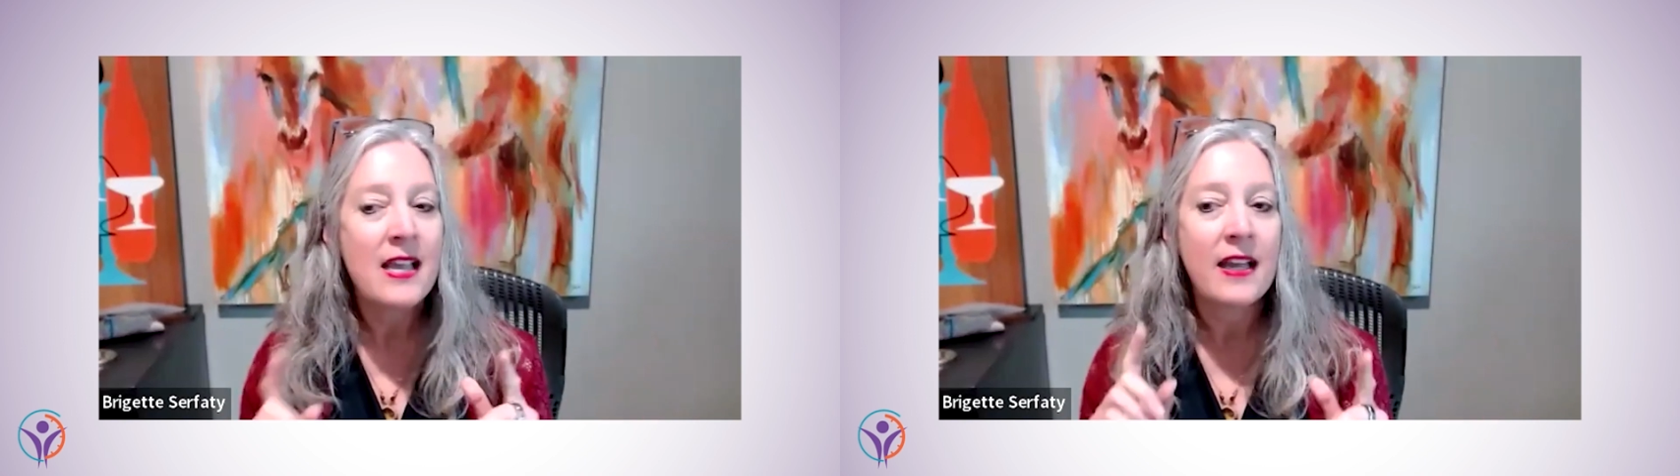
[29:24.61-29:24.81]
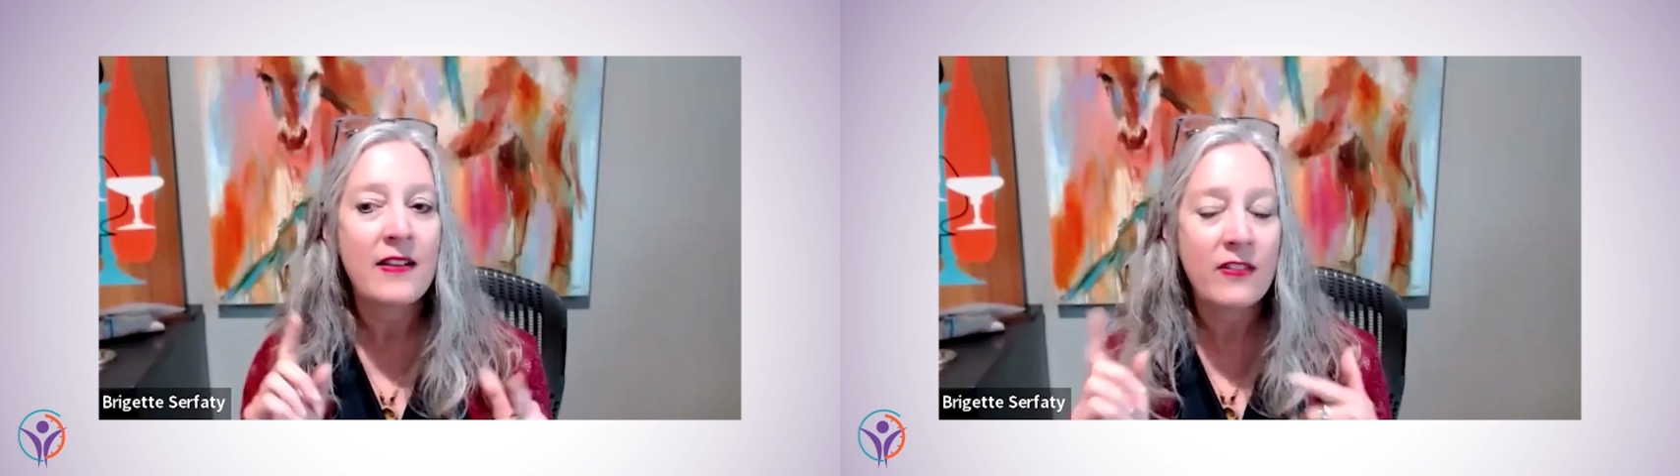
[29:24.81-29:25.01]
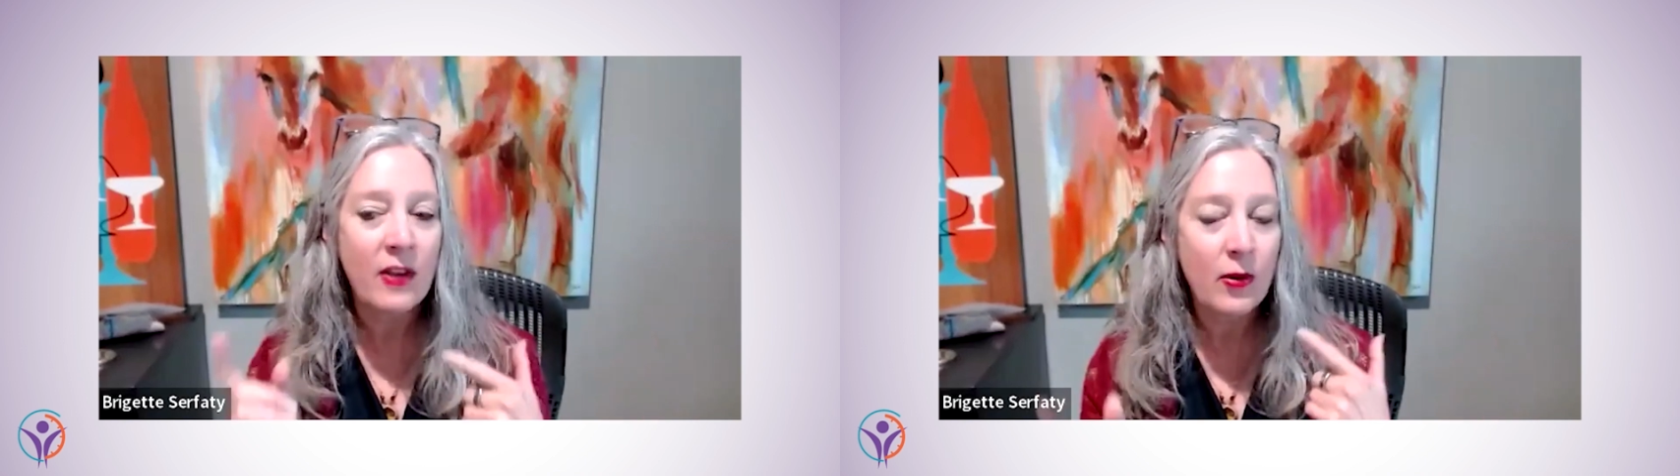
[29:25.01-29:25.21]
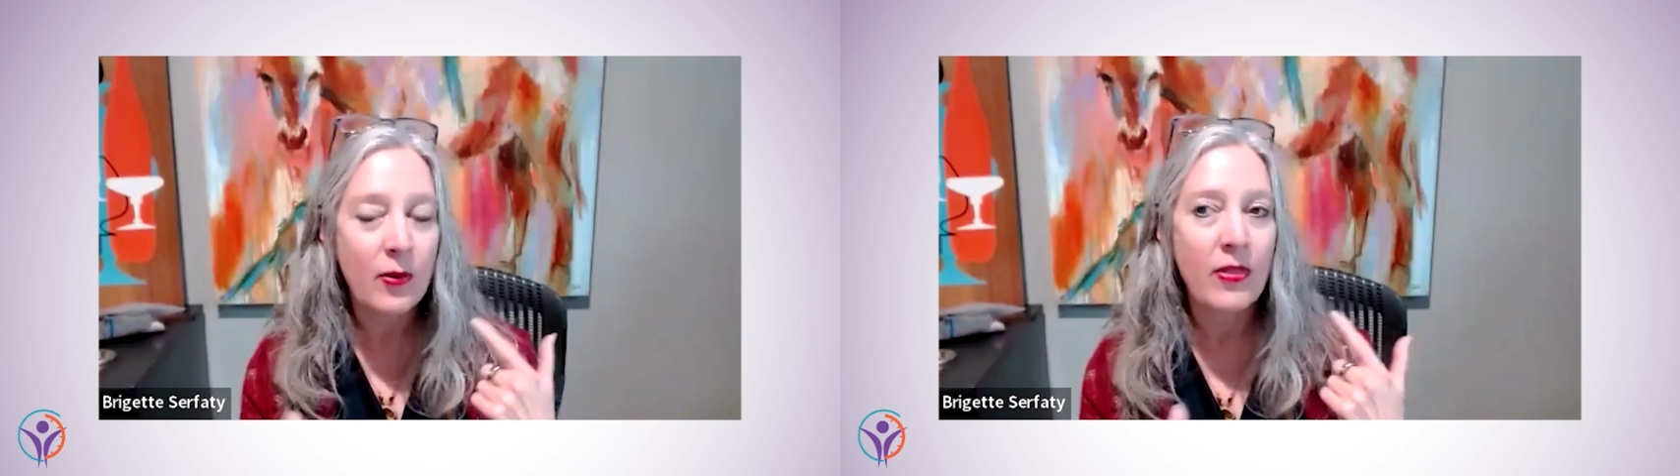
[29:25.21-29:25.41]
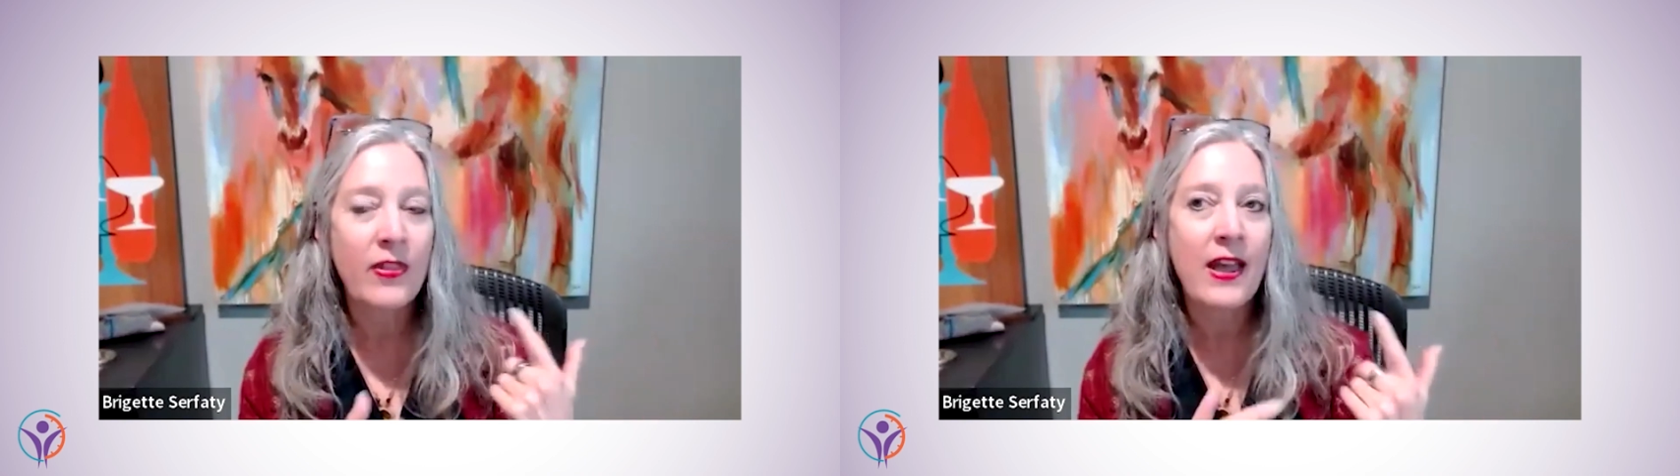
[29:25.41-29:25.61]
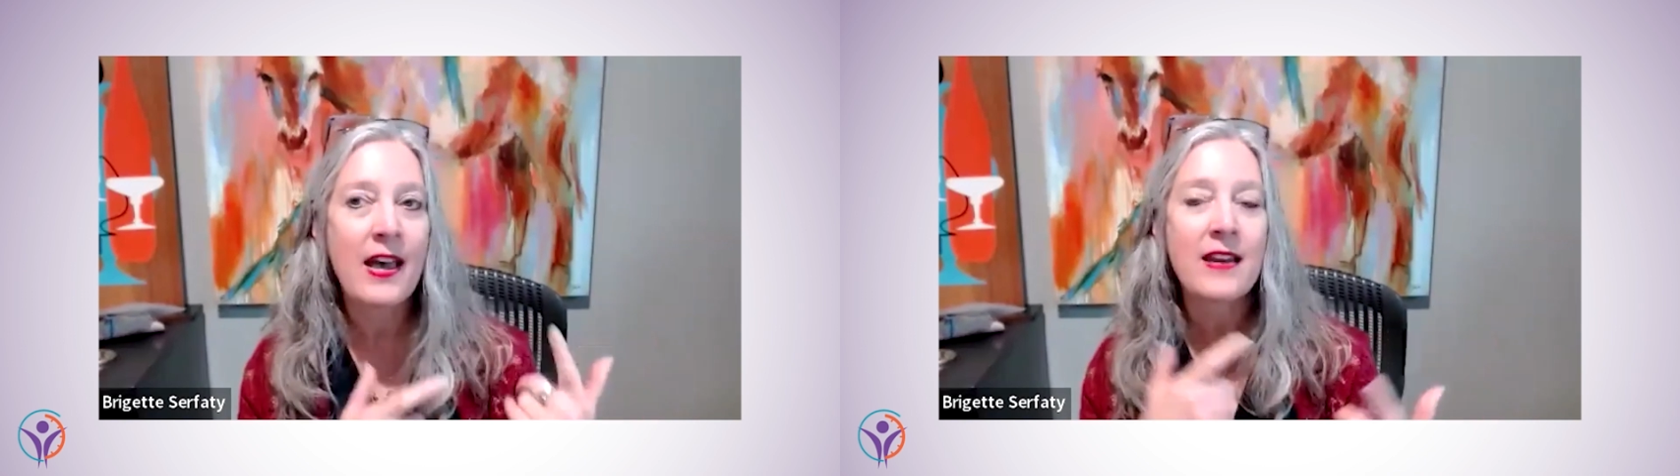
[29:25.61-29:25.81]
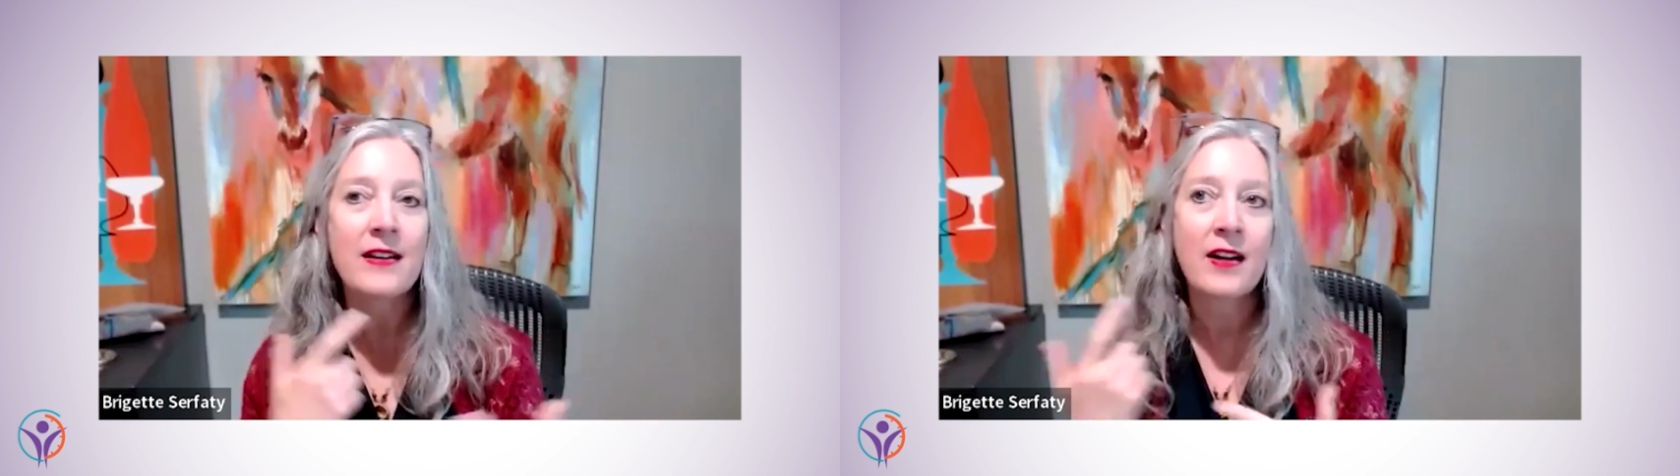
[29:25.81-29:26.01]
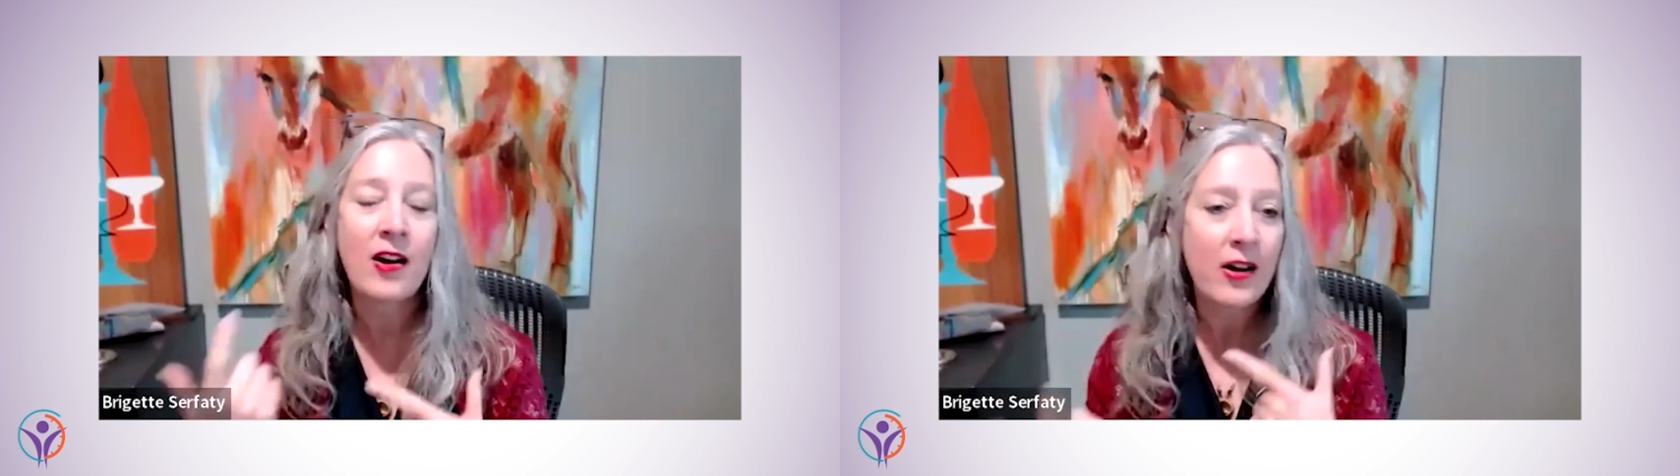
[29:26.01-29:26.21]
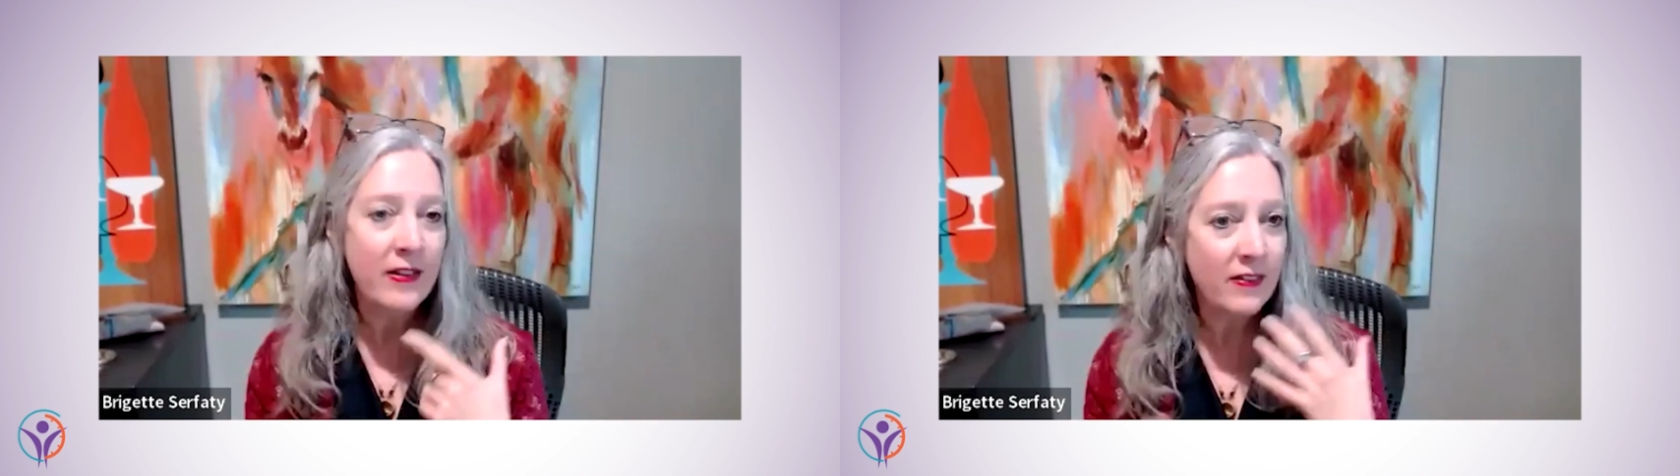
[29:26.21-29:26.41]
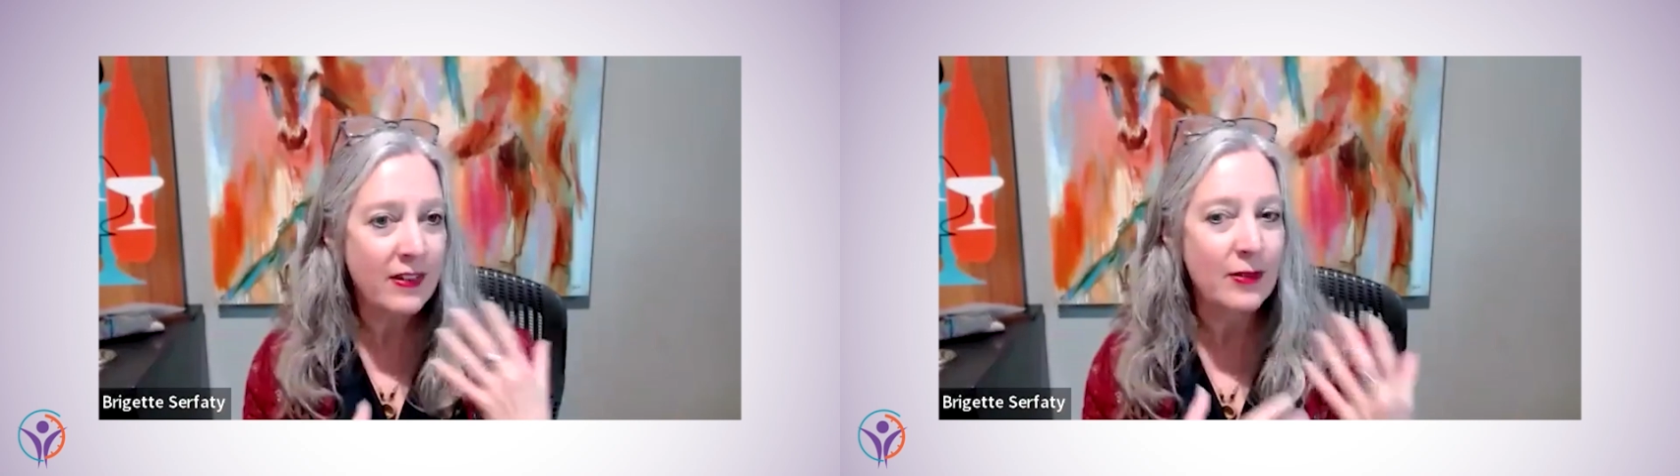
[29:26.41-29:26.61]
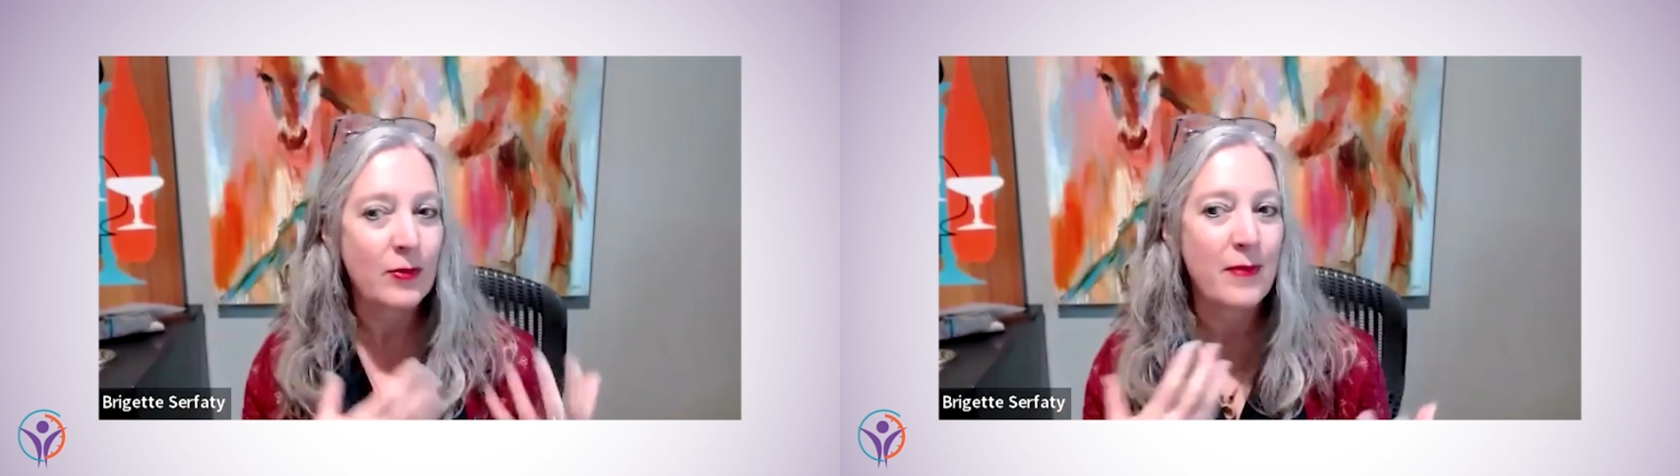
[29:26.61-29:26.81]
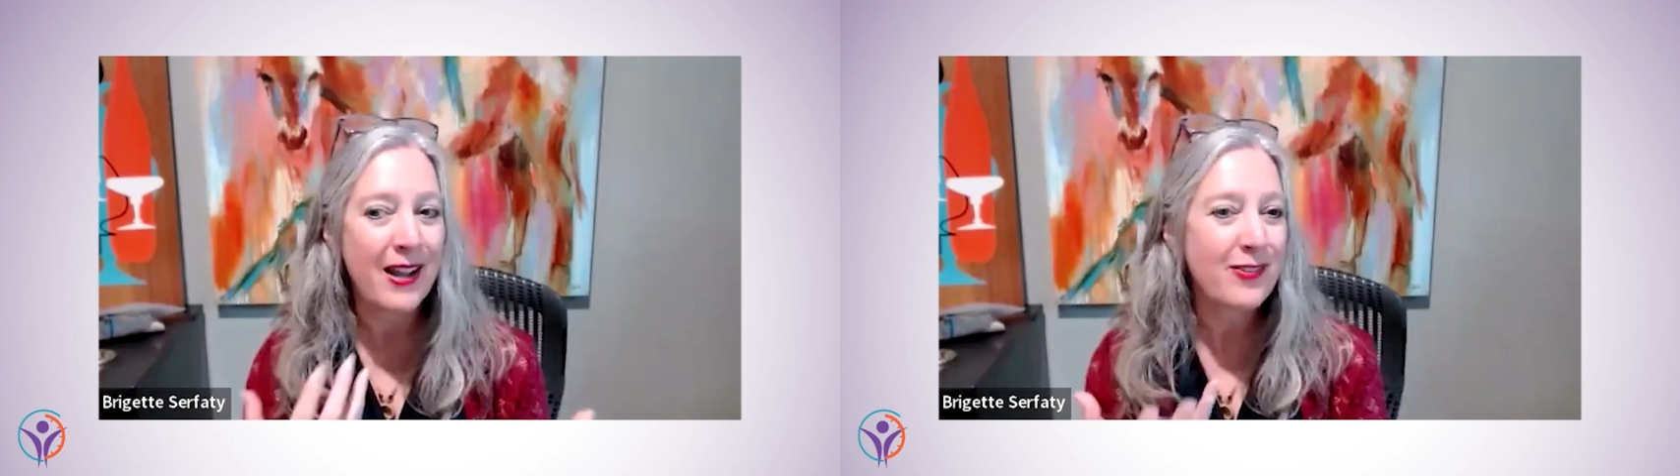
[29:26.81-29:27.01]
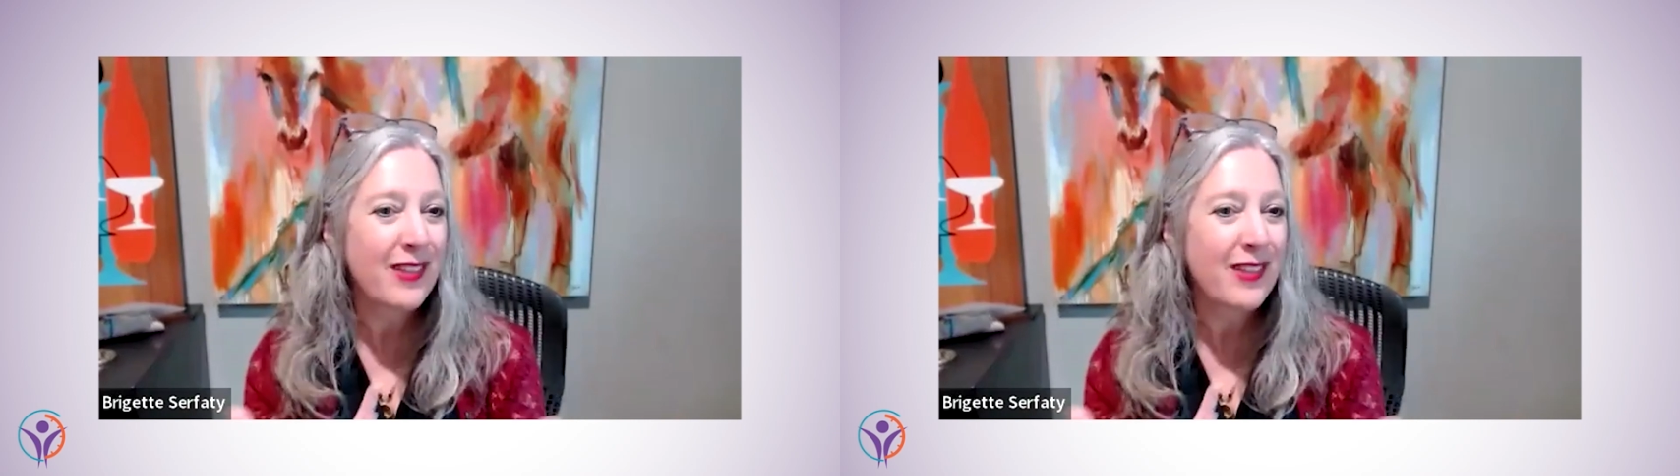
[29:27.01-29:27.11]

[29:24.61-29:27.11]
And so that constant reminder,